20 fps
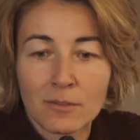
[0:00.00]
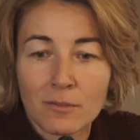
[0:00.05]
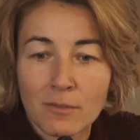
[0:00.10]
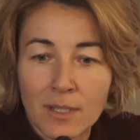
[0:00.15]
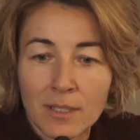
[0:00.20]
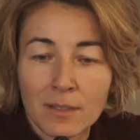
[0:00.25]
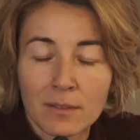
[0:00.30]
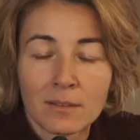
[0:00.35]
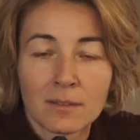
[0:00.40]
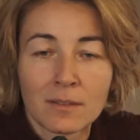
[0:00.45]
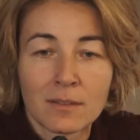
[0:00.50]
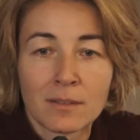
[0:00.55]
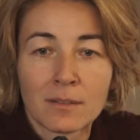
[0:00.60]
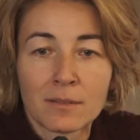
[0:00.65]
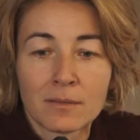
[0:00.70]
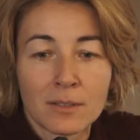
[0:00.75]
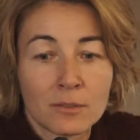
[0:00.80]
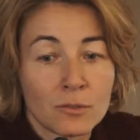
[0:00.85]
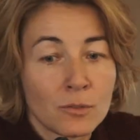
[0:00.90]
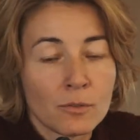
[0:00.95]
trend
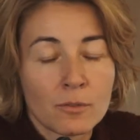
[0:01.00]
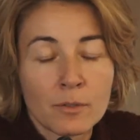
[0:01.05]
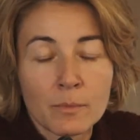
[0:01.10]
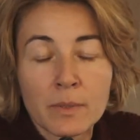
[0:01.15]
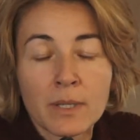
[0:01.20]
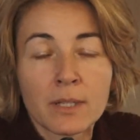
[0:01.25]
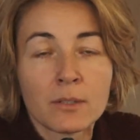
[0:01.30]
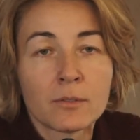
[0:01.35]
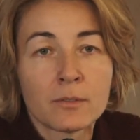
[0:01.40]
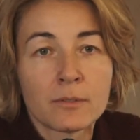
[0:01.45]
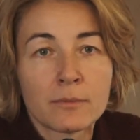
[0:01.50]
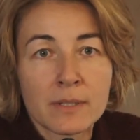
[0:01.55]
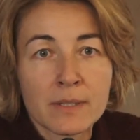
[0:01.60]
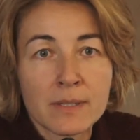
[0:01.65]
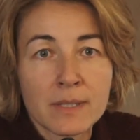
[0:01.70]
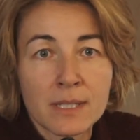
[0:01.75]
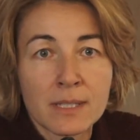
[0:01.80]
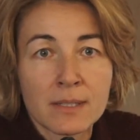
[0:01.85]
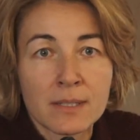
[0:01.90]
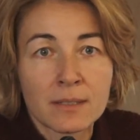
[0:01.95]
that European
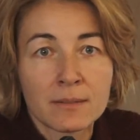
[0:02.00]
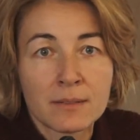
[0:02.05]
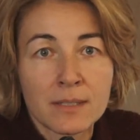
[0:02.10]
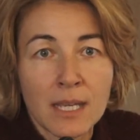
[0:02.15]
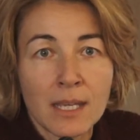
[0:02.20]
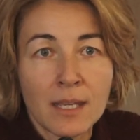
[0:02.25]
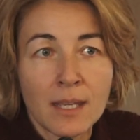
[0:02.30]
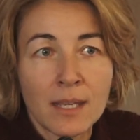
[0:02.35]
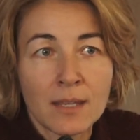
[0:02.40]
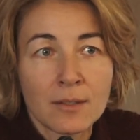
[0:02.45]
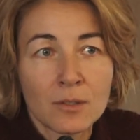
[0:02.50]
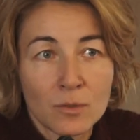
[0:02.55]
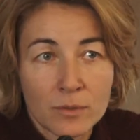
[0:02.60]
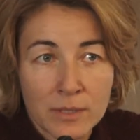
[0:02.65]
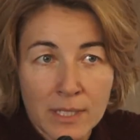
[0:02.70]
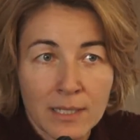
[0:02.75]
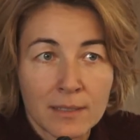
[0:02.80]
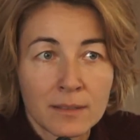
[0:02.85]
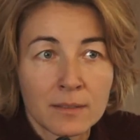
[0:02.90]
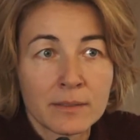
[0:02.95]
universities are taking to
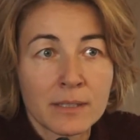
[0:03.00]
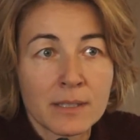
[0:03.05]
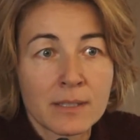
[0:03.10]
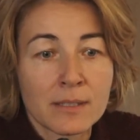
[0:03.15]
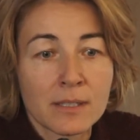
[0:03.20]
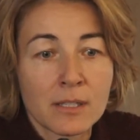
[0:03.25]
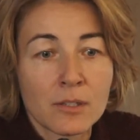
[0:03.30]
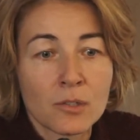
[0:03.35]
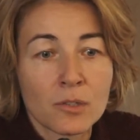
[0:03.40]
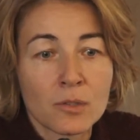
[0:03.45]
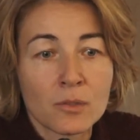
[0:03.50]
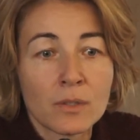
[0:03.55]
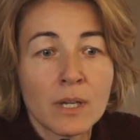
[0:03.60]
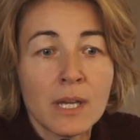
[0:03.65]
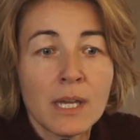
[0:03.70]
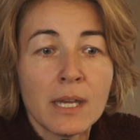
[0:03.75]
tackle this issue.